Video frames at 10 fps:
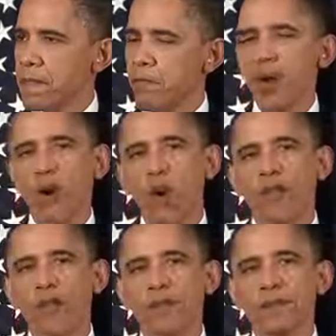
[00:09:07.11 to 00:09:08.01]

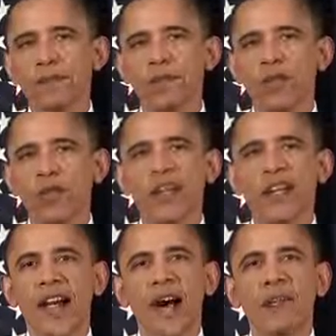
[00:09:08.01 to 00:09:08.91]
Moreover, we've
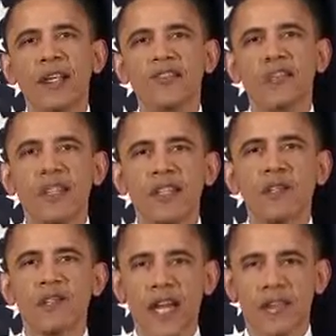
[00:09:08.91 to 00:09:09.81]
accomplished these
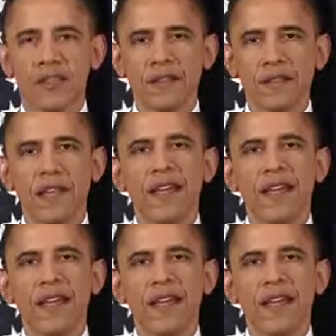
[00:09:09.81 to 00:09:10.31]
objectives